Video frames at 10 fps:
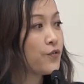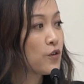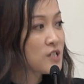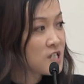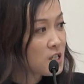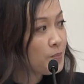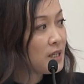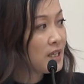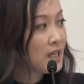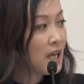for
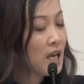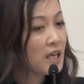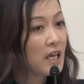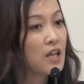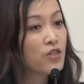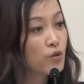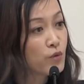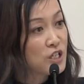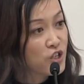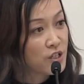stability in the
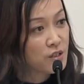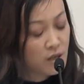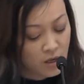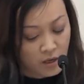region.